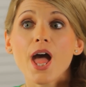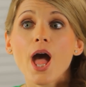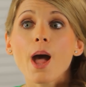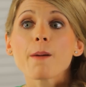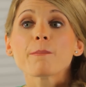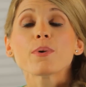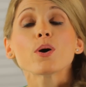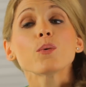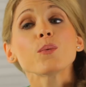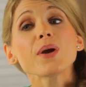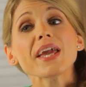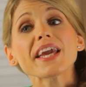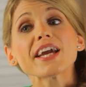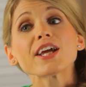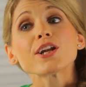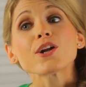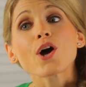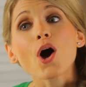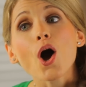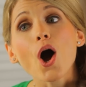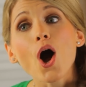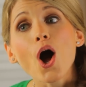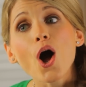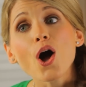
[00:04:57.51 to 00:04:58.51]
But we
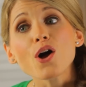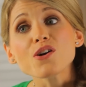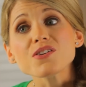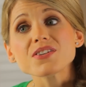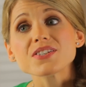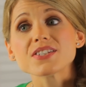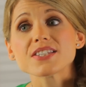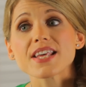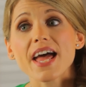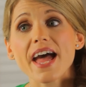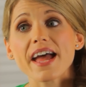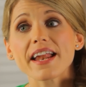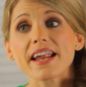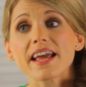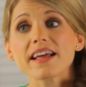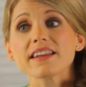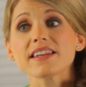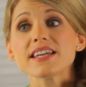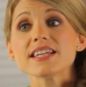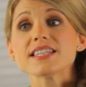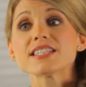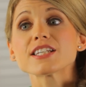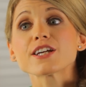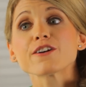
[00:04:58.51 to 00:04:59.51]
can all set at
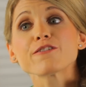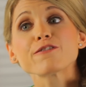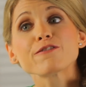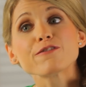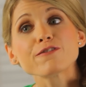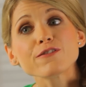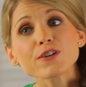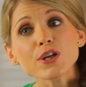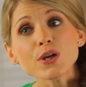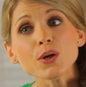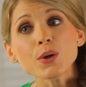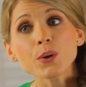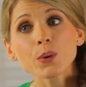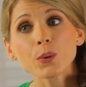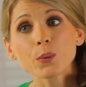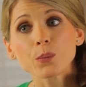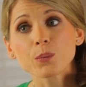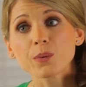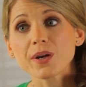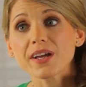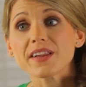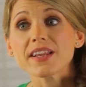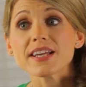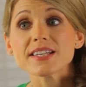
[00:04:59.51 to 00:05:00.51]
least a few
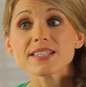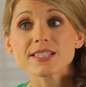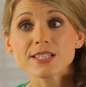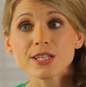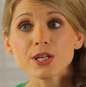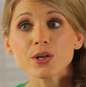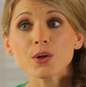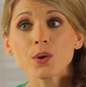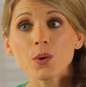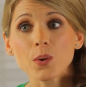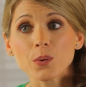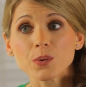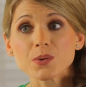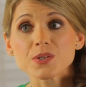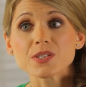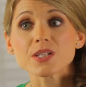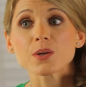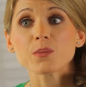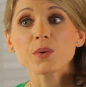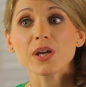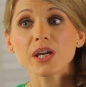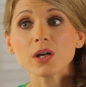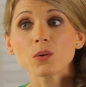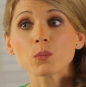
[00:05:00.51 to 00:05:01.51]
realistic goals
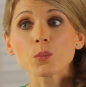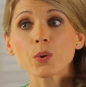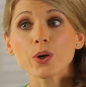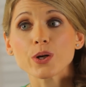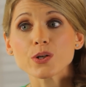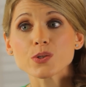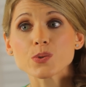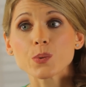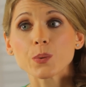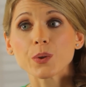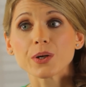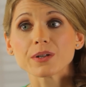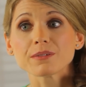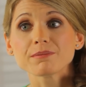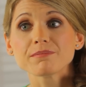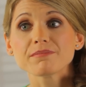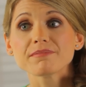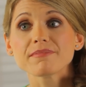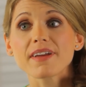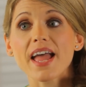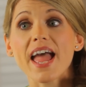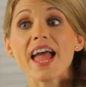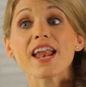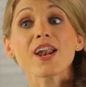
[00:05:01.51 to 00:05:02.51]
that we can work toward
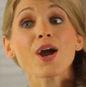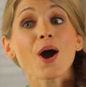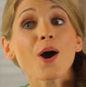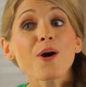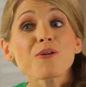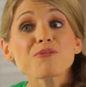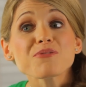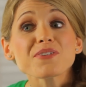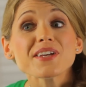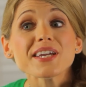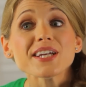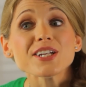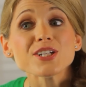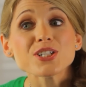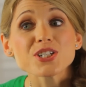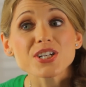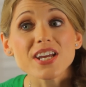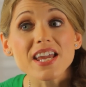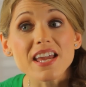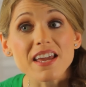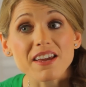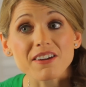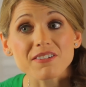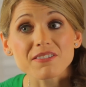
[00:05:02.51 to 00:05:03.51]
and hopefully
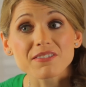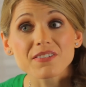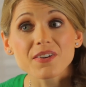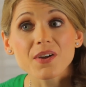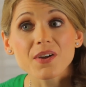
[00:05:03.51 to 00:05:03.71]
achieve.